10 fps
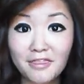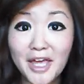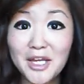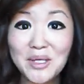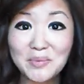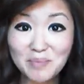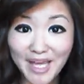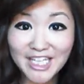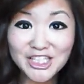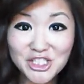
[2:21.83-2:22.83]
then
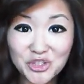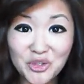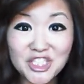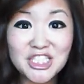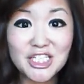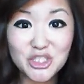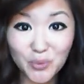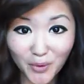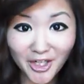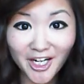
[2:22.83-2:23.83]
make the choice
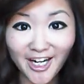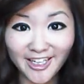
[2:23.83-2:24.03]
to work